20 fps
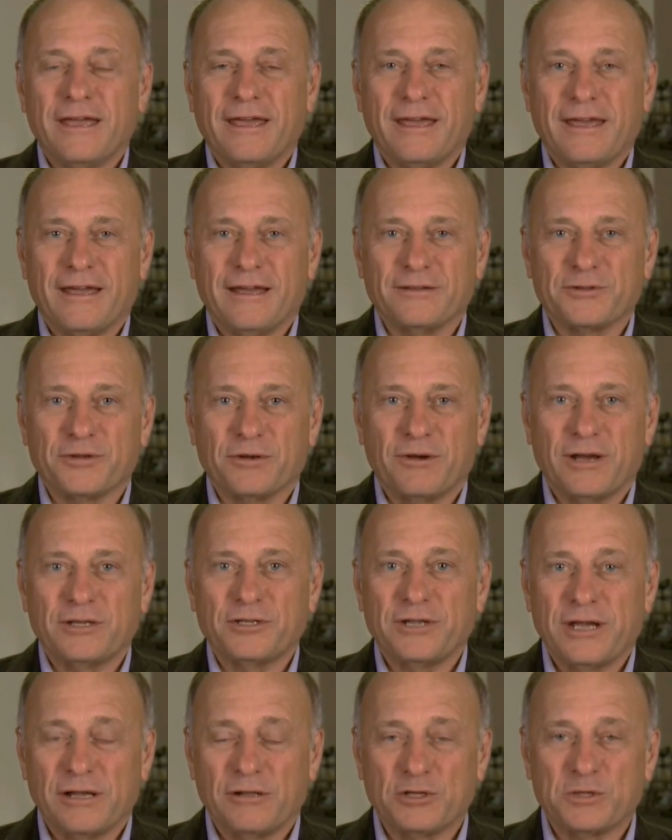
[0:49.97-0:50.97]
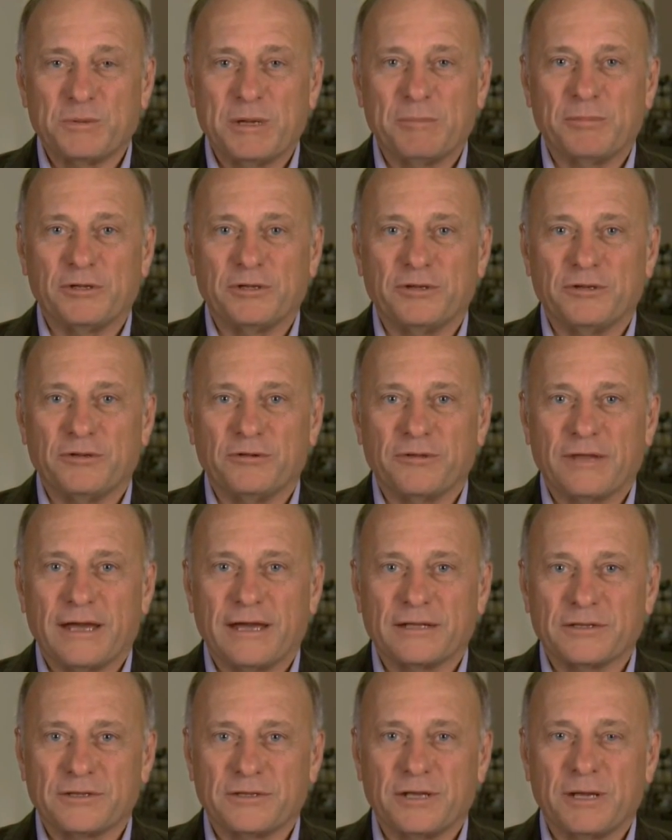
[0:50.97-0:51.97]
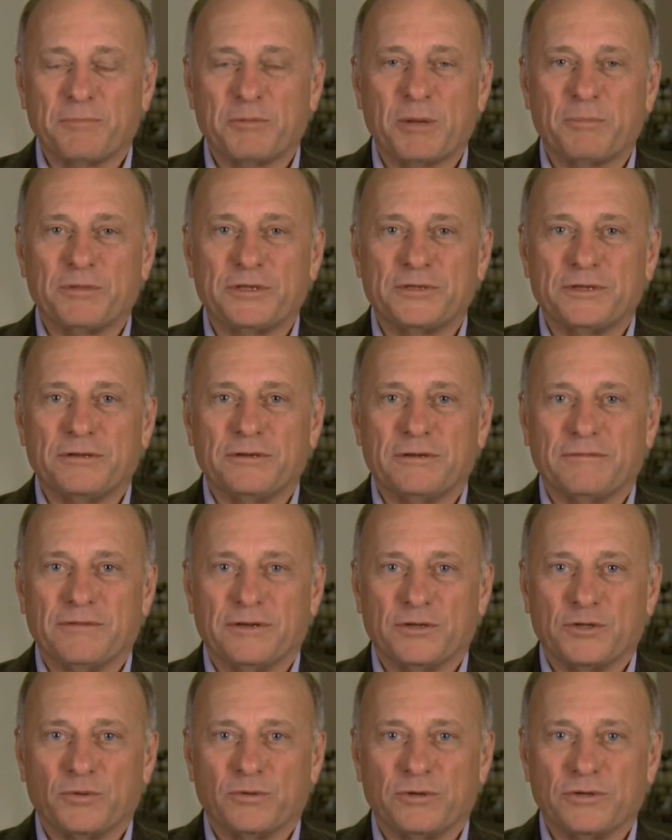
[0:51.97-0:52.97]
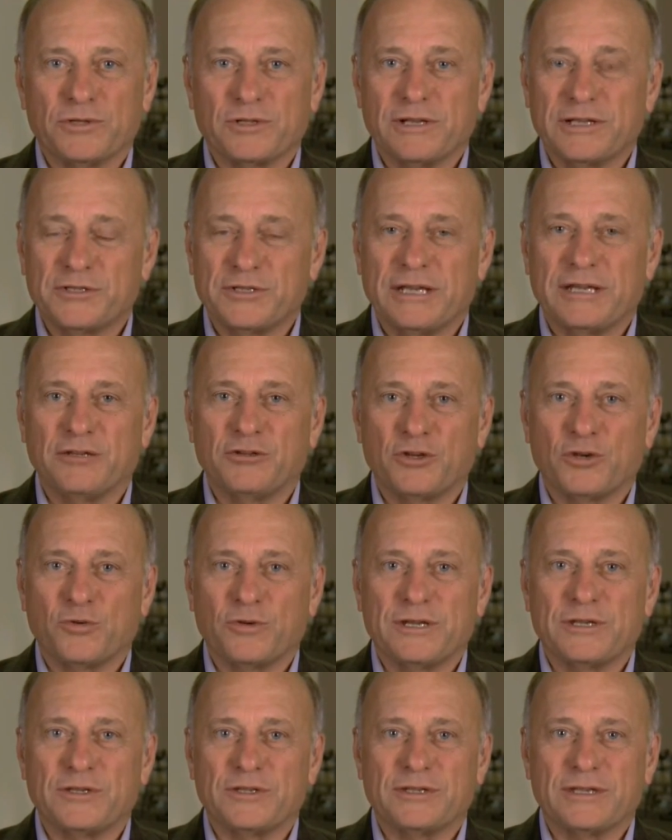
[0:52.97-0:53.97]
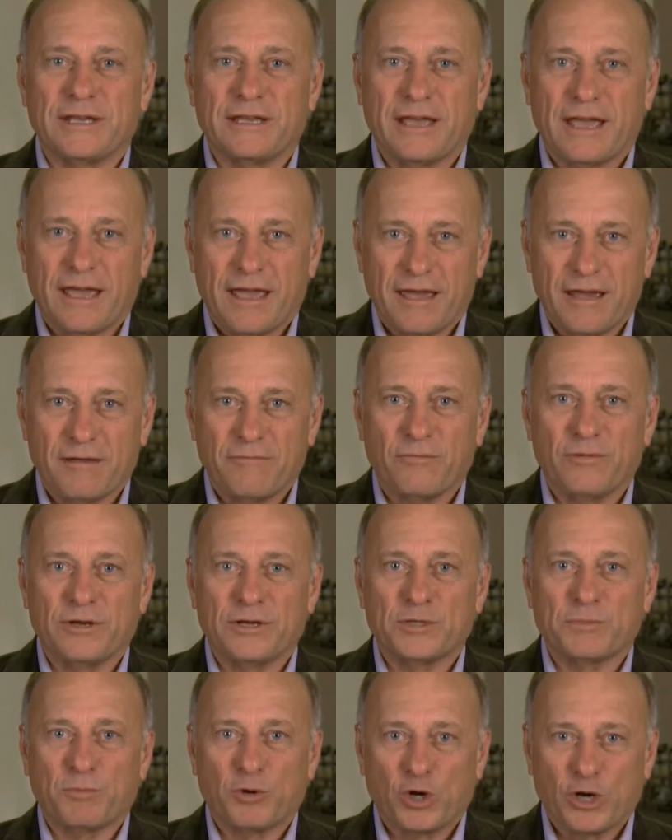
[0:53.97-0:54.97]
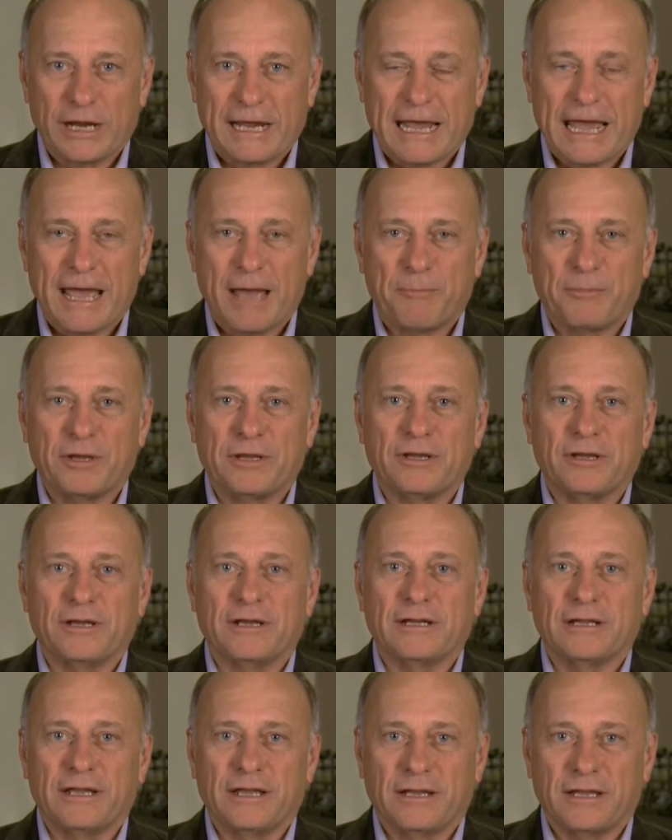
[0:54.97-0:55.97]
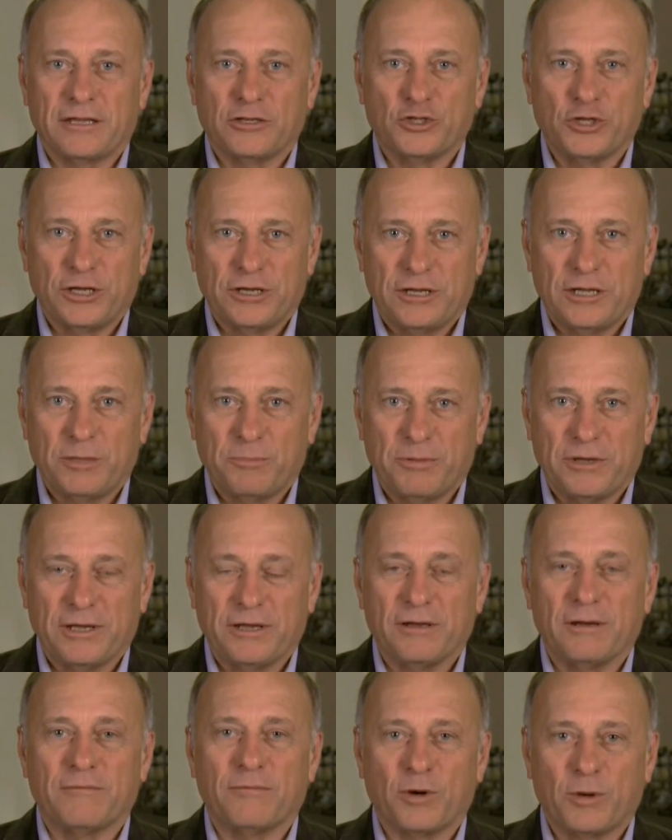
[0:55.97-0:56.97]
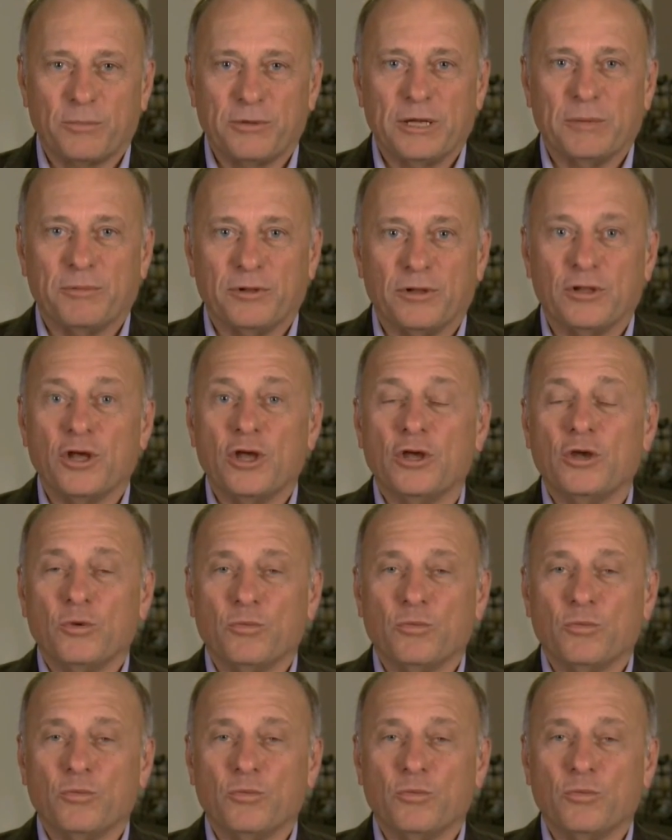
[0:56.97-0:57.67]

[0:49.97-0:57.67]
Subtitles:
And so I'd challenge people to do that, step up as individuals. Let's increase the average per capita GDP of our people.